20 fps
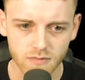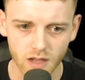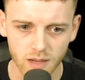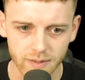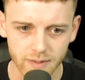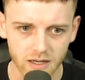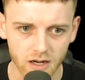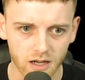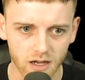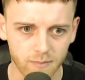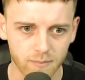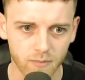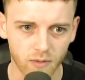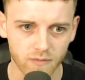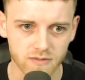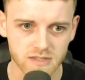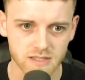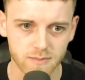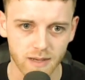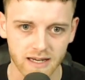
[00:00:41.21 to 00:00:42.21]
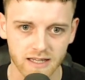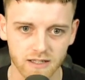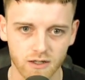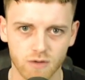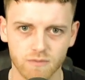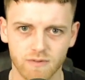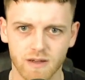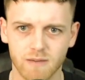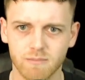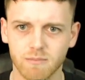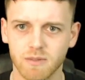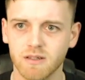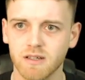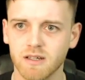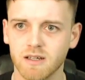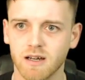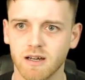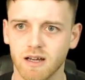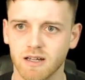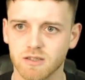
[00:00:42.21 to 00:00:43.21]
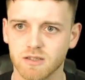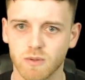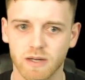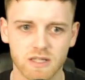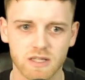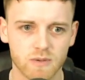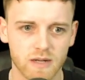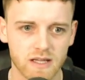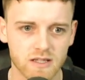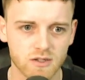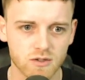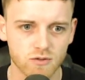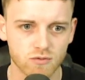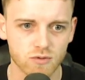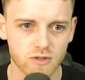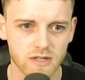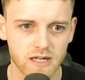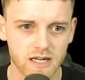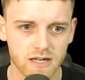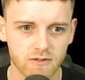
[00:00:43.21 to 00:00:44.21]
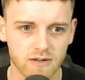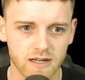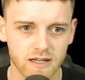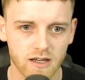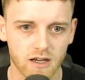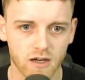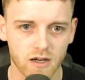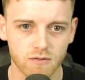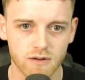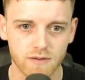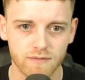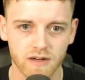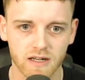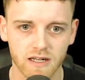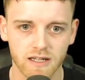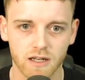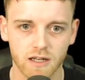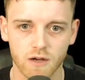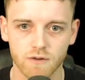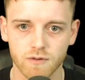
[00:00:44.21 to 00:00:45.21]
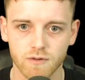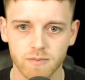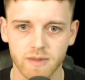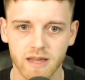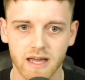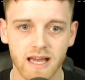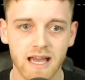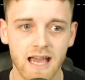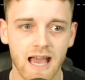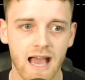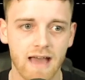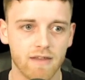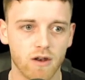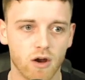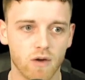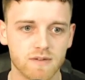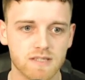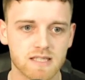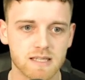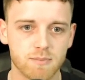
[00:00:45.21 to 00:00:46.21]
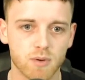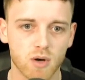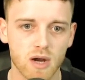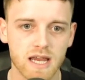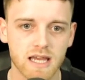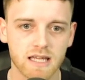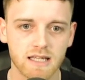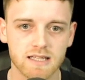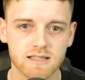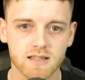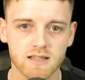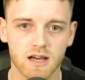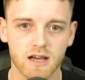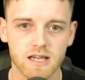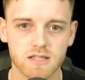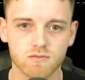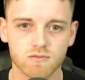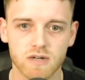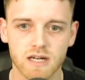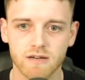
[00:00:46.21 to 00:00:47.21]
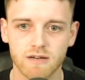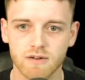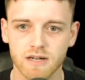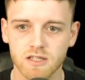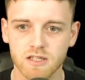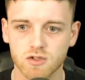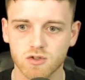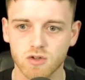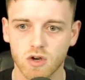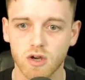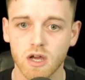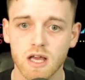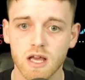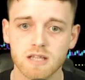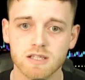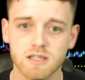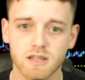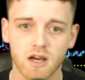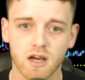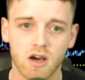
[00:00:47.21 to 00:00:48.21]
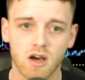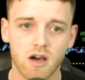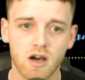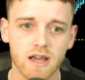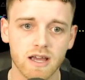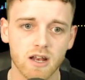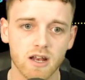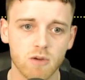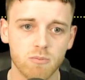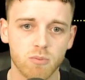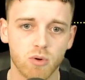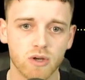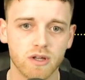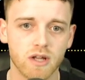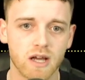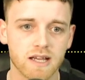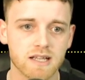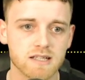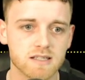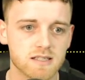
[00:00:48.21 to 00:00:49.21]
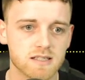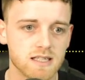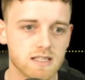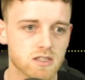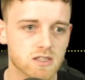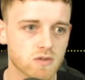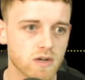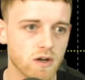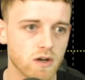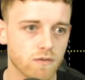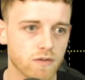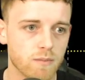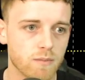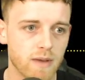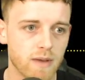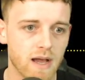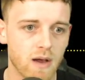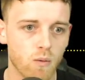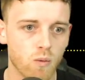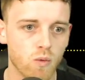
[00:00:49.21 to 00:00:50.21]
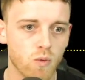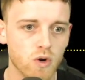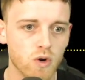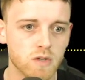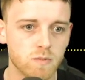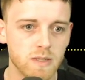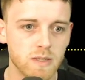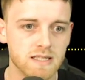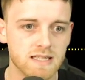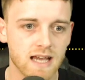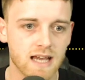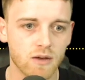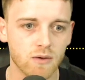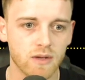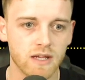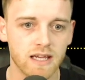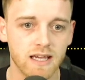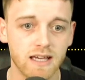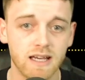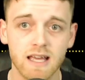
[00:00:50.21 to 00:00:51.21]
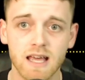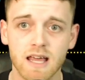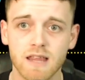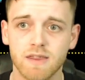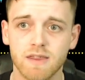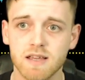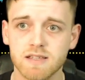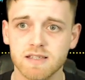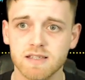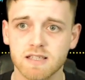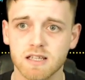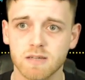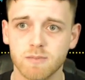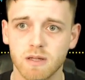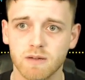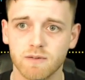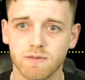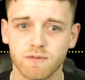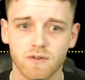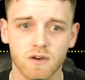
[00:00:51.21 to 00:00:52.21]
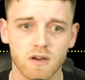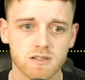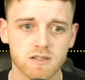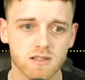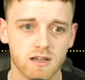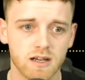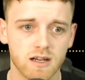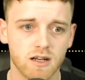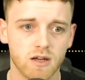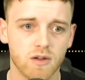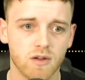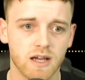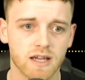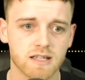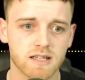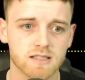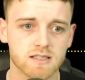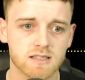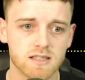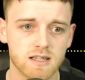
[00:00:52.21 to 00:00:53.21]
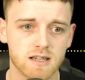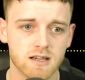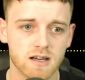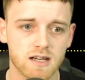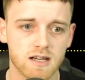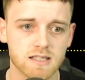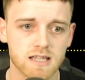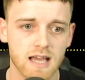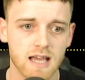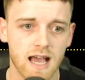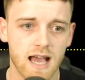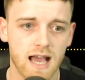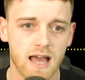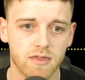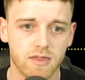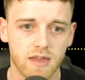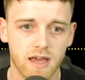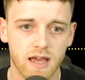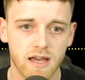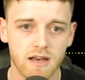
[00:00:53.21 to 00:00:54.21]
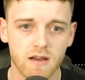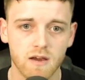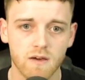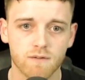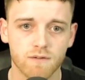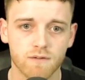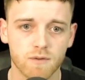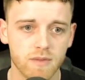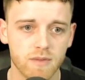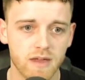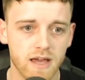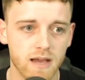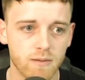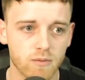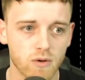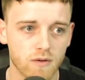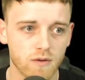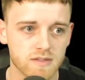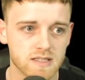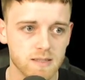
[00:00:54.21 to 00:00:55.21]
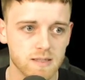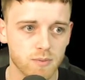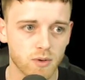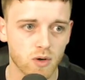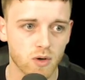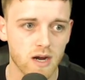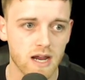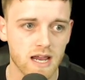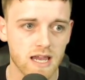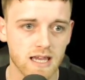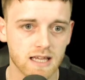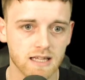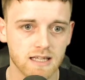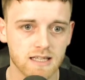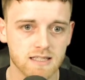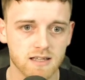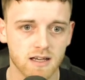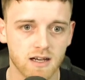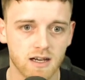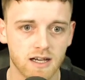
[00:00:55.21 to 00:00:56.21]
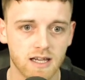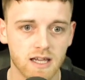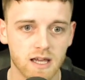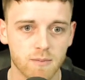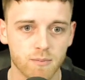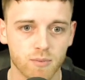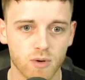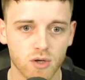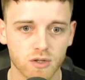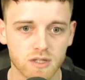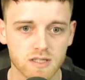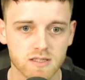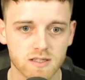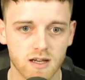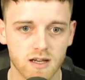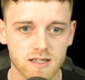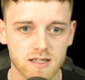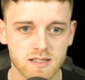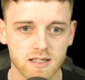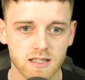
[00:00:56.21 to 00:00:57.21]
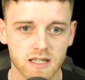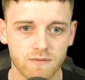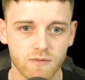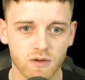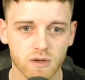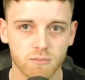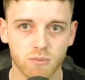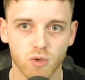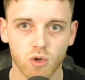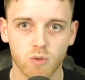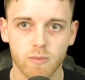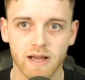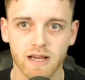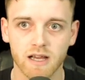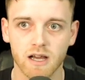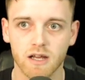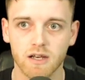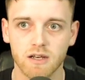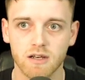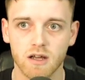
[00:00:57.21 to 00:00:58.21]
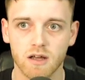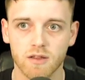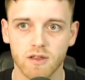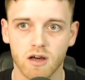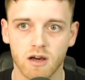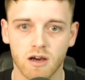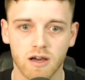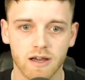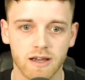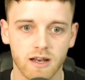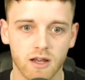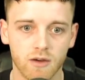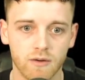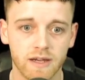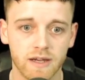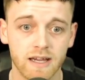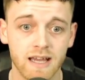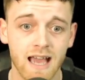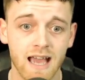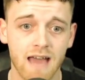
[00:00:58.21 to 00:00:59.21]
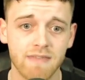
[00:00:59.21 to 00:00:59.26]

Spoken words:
I mean, obviously back in November 2022, really, really horrifically low from there. And then obviously breaking these highs, really, really strong. So the higher low point that I can see straight off the bat would be down here. This is going to be the first high low that I can see, guys. And then from there, we're obviously breaking this high, broke this high, significant pullback, another higher low here.